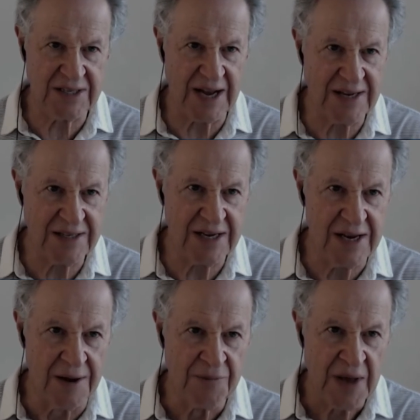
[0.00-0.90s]

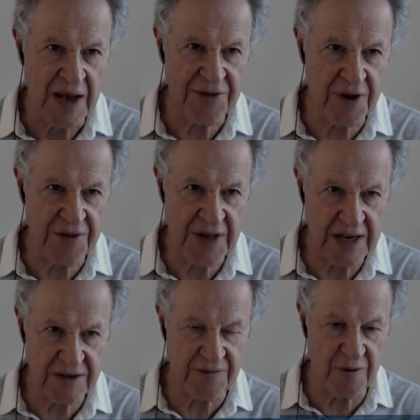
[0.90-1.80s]
ninety at thirty
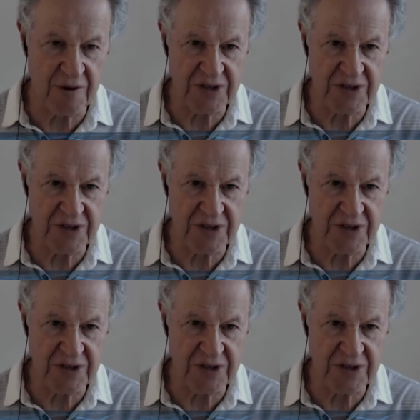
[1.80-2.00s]
thousand four hundred